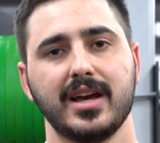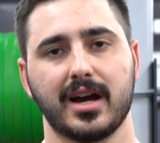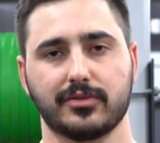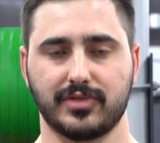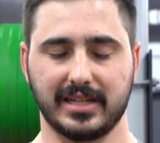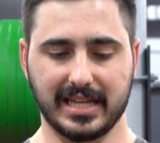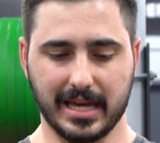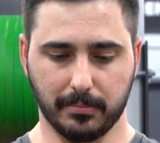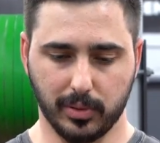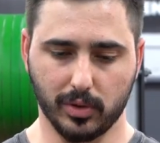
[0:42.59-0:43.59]
A really
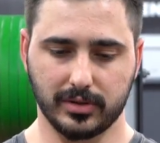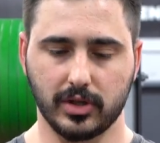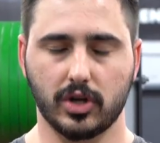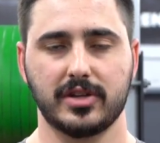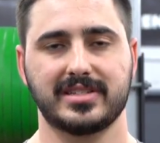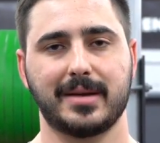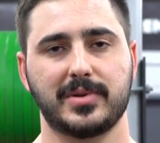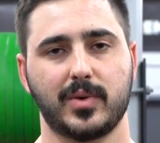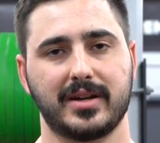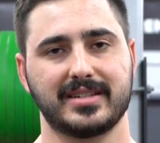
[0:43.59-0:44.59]
important concept
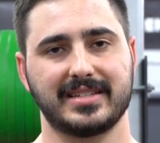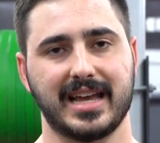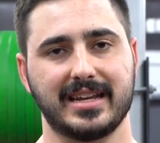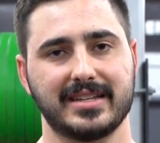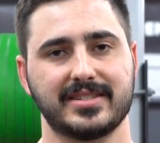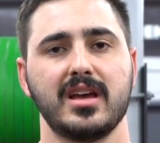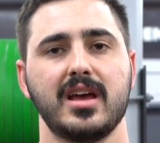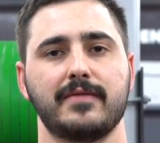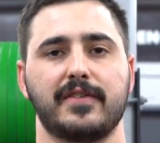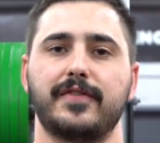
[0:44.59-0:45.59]
to understand is
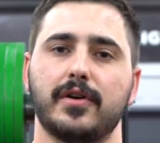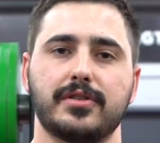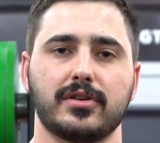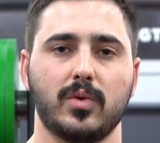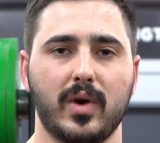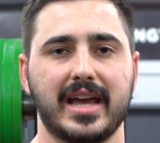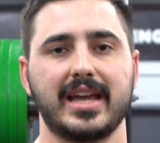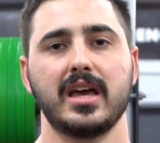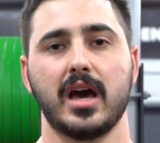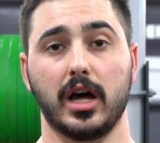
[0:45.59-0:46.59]
the further
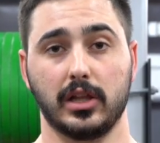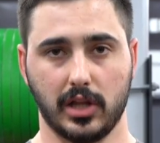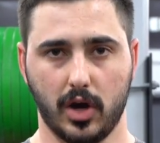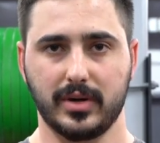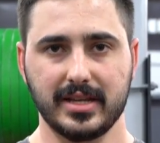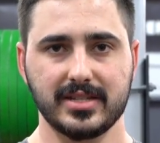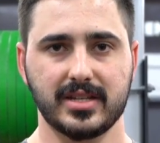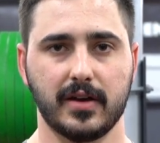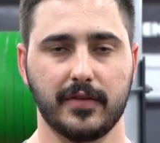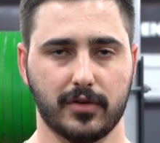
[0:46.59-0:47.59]
away a load is
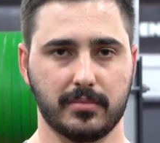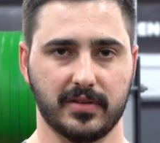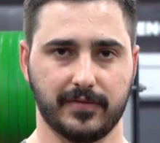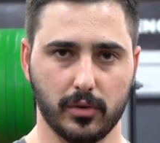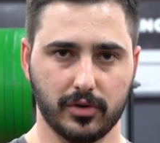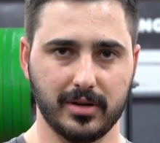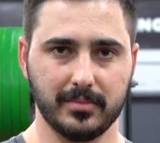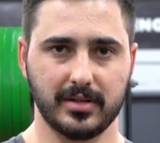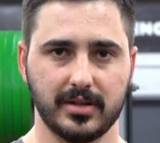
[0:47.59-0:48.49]
from the fulcrum,